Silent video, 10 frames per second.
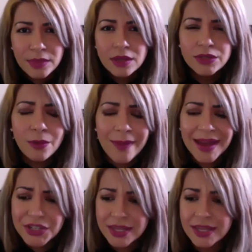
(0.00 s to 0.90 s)
So
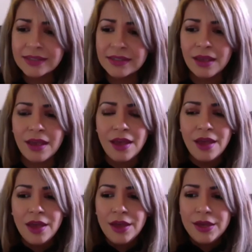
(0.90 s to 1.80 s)
imagine this.
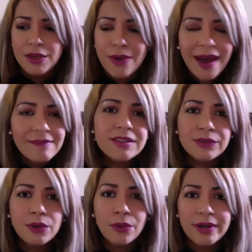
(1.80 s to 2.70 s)
You have this
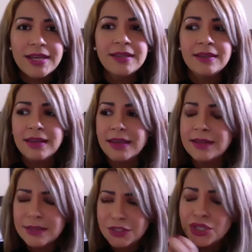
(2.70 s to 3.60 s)
recording.
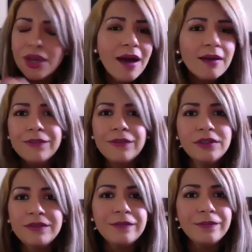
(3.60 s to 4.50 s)
It's chock full
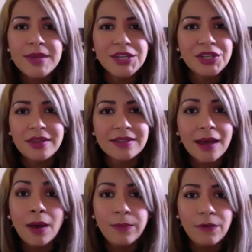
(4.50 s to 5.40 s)
of information that's
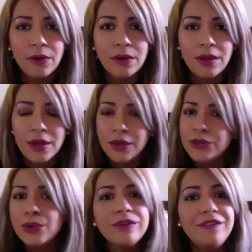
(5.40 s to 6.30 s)
helpful.
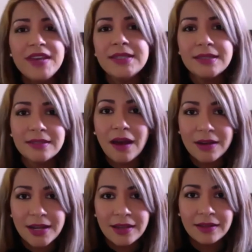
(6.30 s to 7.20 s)
Your face is
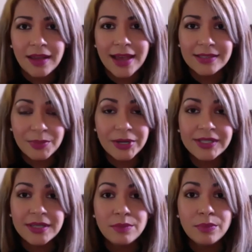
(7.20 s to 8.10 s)
on it as the
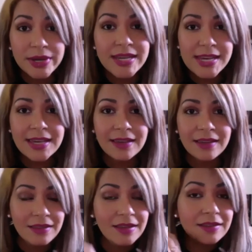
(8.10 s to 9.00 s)
person bringing
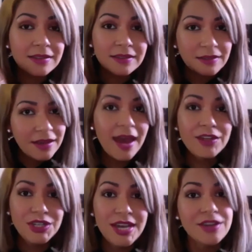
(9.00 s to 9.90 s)
this
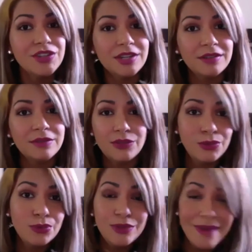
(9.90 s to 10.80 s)
education
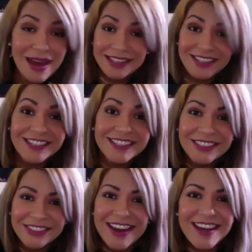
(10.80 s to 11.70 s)
to the masses,
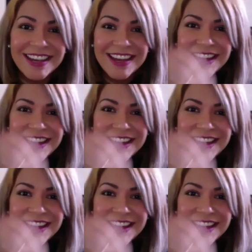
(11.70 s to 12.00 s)
right?